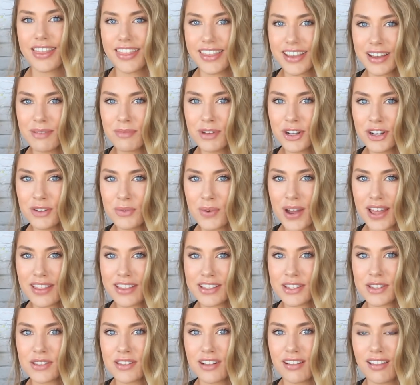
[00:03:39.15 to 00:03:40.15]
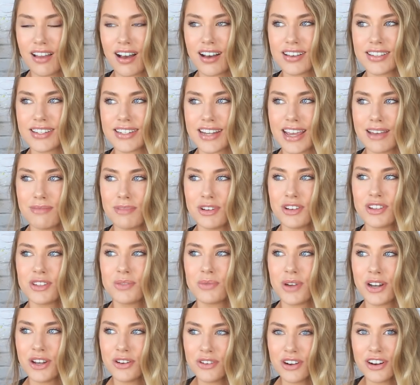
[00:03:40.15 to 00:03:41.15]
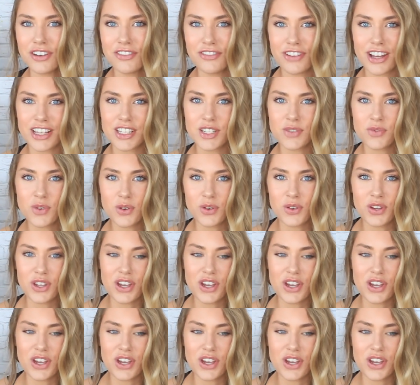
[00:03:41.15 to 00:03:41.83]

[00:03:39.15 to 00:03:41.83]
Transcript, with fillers: I think I'm gonna wear this on the last day because when you're at a festival,